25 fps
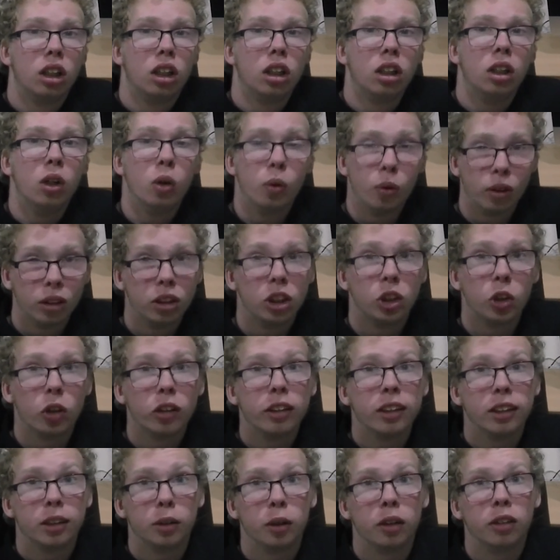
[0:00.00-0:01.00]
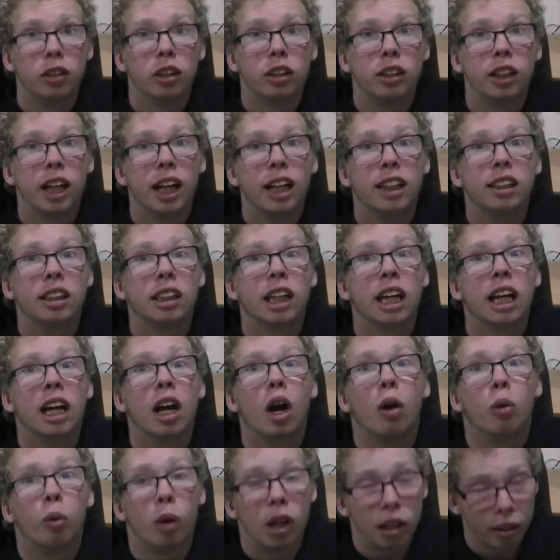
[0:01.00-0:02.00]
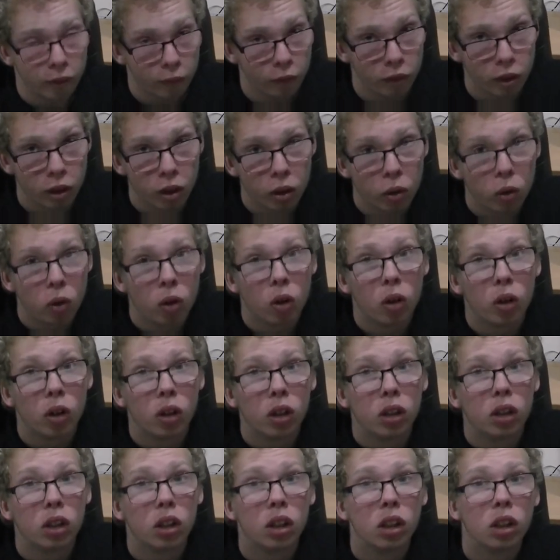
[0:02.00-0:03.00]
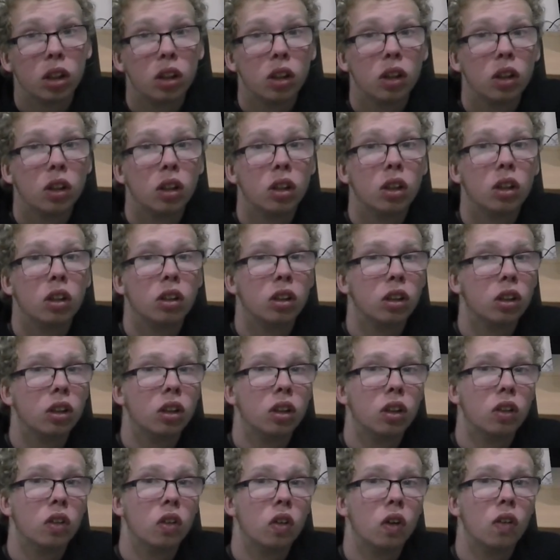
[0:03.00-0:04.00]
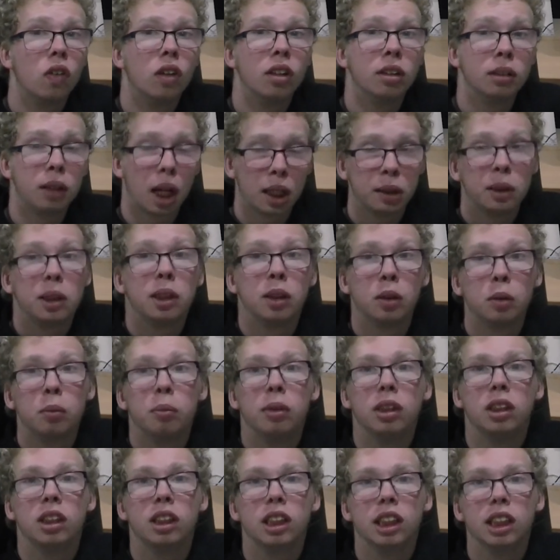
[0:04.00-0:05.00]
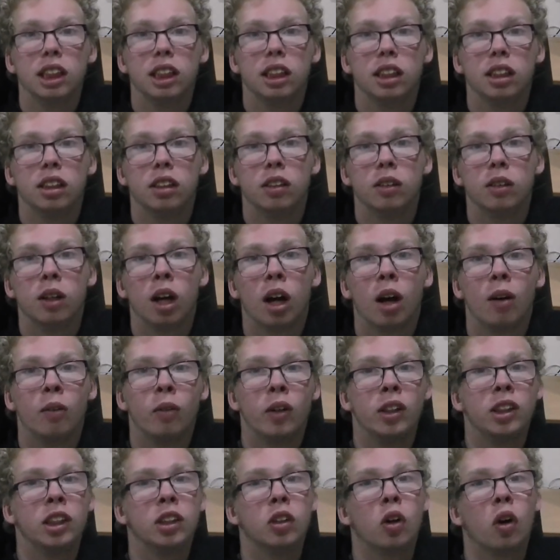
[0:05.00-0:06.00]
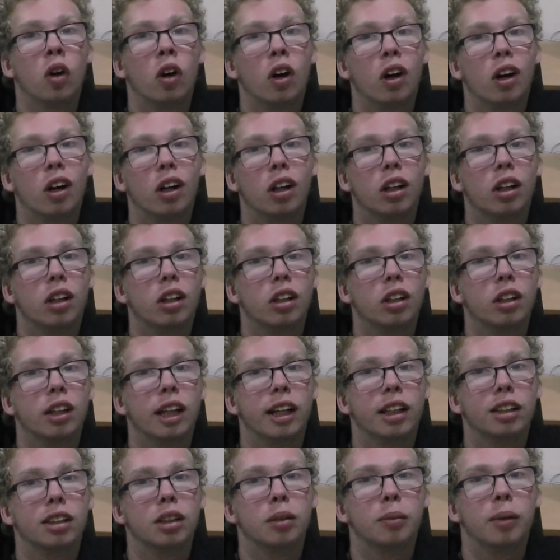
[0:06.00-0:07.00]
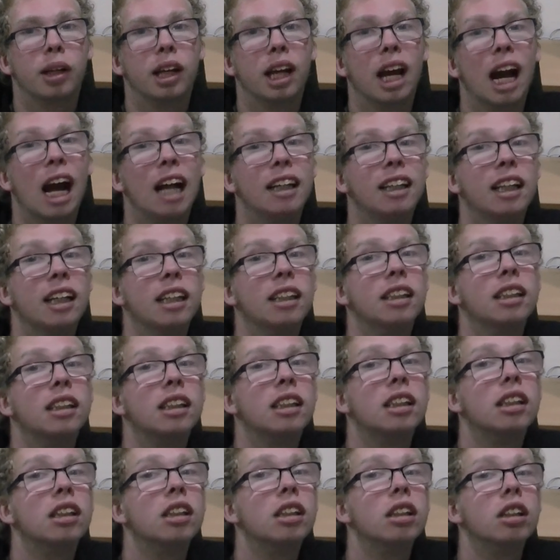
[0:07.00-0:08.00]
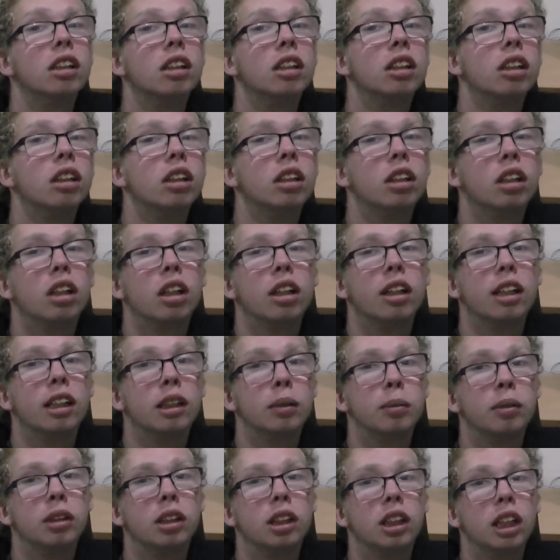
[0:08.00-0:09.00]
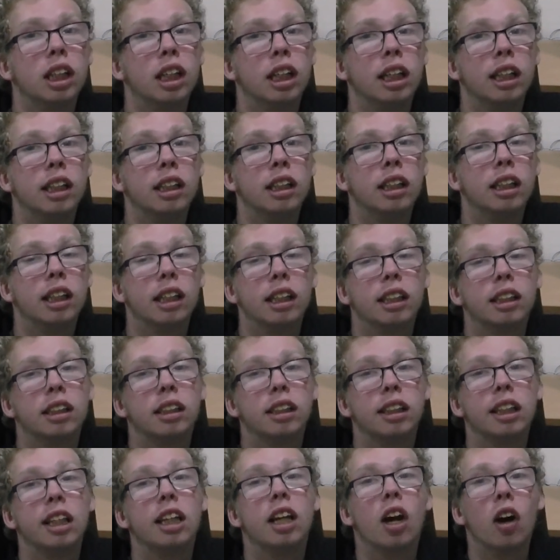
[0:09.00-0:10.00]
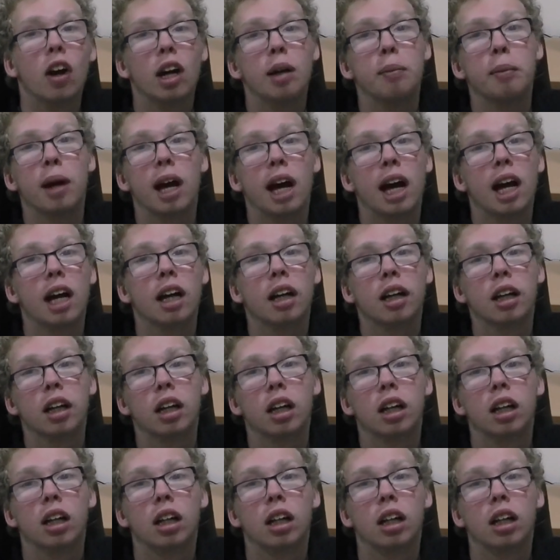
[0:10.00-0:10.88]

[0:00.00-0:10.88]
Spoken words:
You'll enjoy this one because it is a review of a special machine which I got next to me, and this machine is the iMac